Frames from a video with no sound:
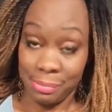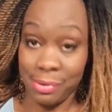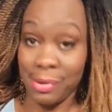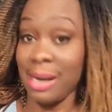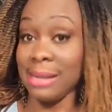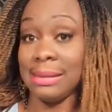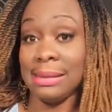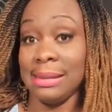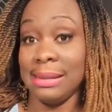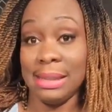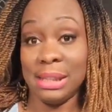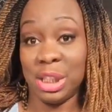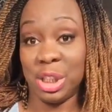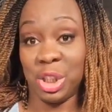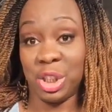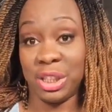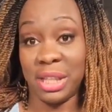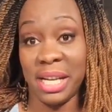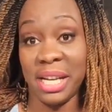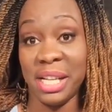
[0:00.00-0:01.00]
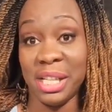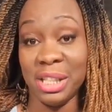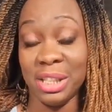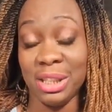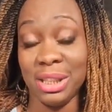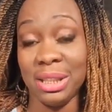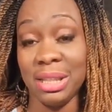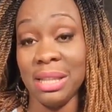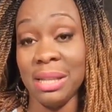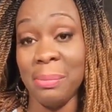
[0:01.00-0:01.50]
processes
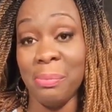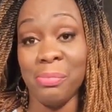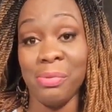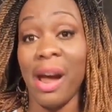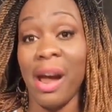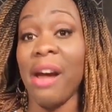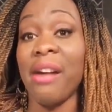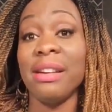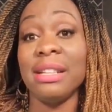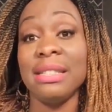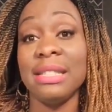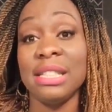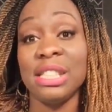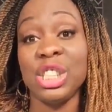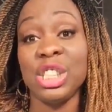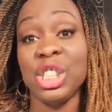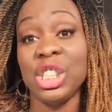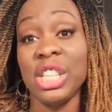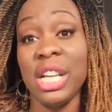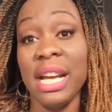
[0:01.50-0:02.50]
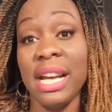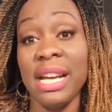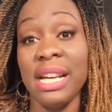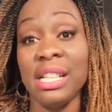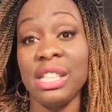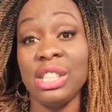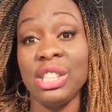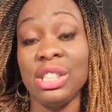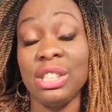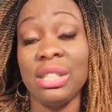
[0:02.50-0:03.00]
change, priorities
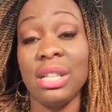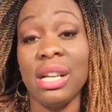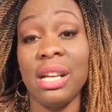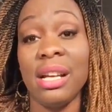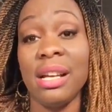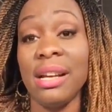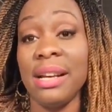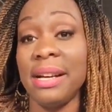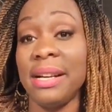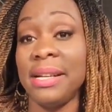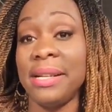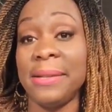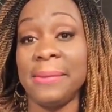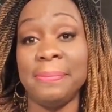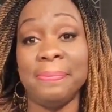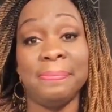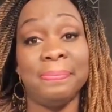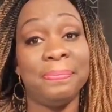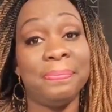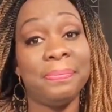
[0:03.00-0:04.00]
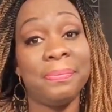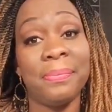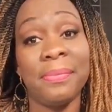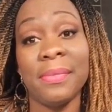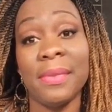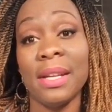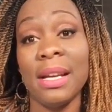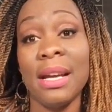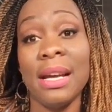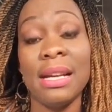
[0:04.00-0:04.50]
change. Um,
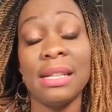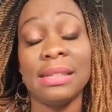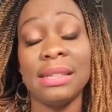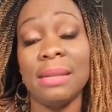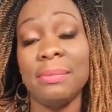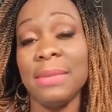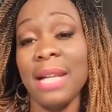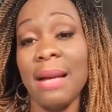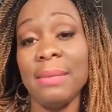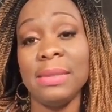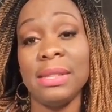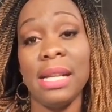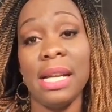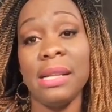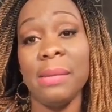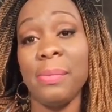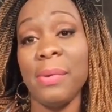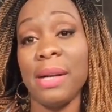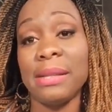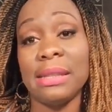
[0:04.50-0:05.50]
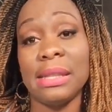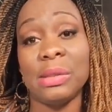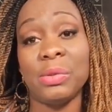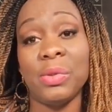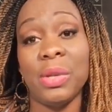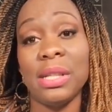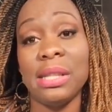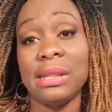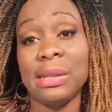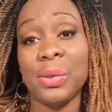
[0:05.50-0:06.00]
sometimes you let the process
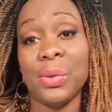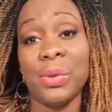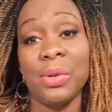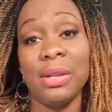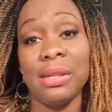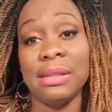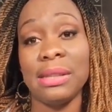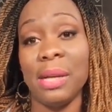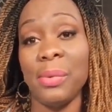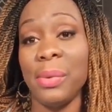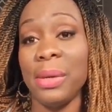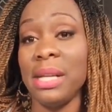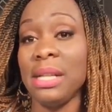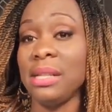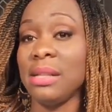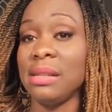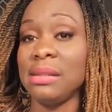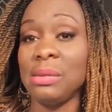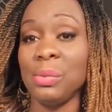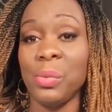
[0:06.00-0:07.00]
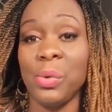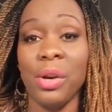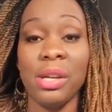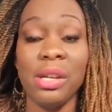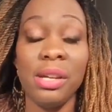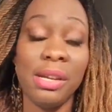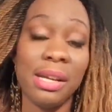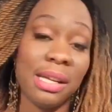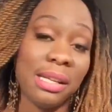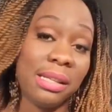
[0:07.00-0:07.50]
run its course, and when it doesn't
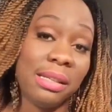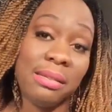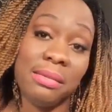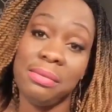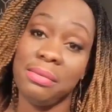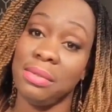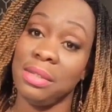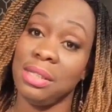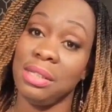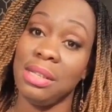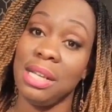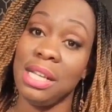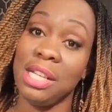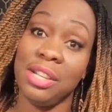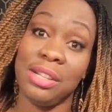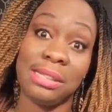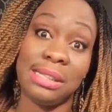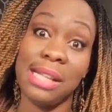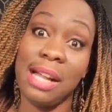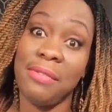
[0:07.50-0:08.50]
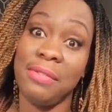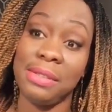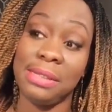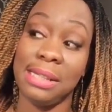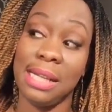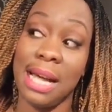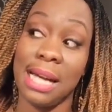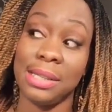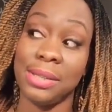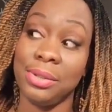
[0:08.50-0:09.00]
work, you can in yourself you
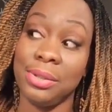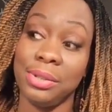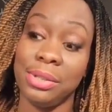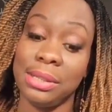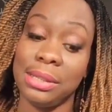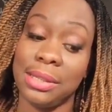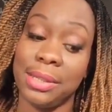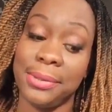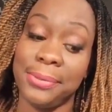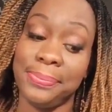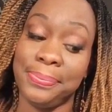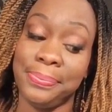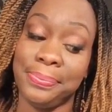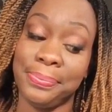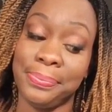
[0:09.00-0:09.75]
say, "I told you so."